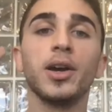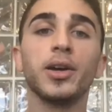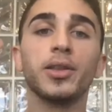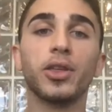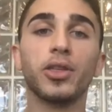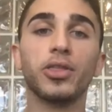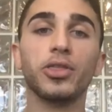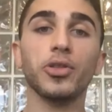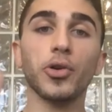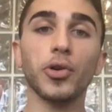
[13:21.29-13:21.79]

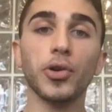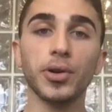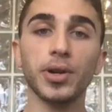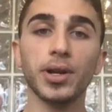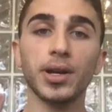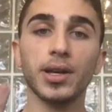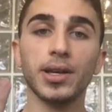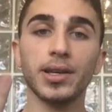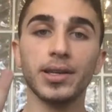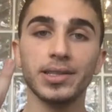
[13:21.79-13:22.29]
The third
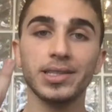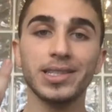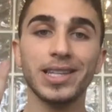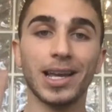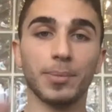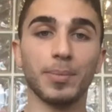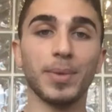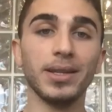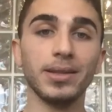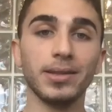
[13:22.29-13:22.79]

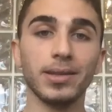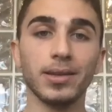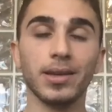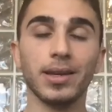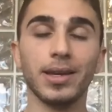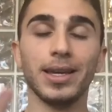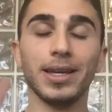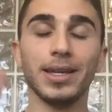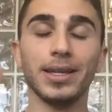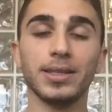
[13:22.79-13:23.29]
segment
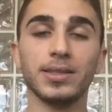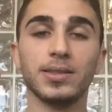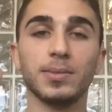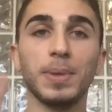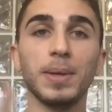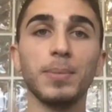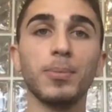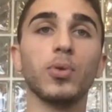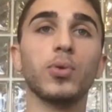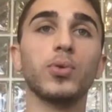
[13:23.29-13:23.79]
is
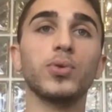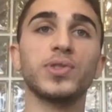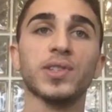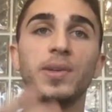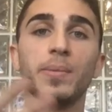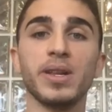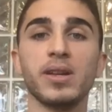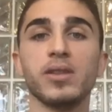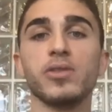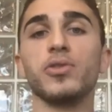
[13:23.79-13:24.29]
people who
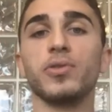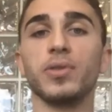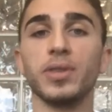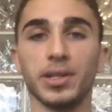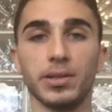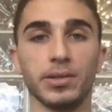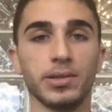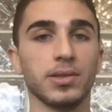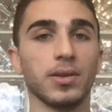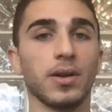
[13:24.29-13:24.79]
submitted their
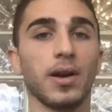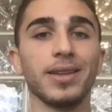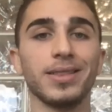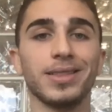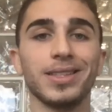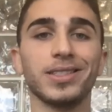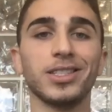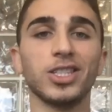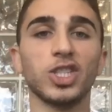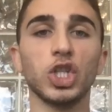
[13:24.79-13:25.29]
leads, right?
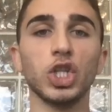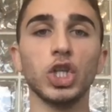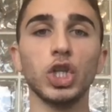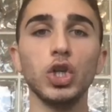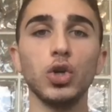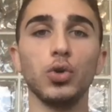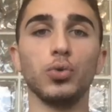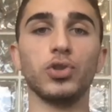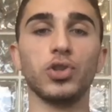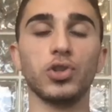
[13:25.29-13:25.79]
This is
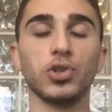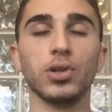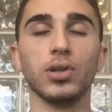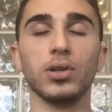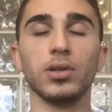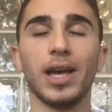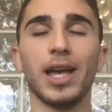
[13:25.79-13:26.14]
huge.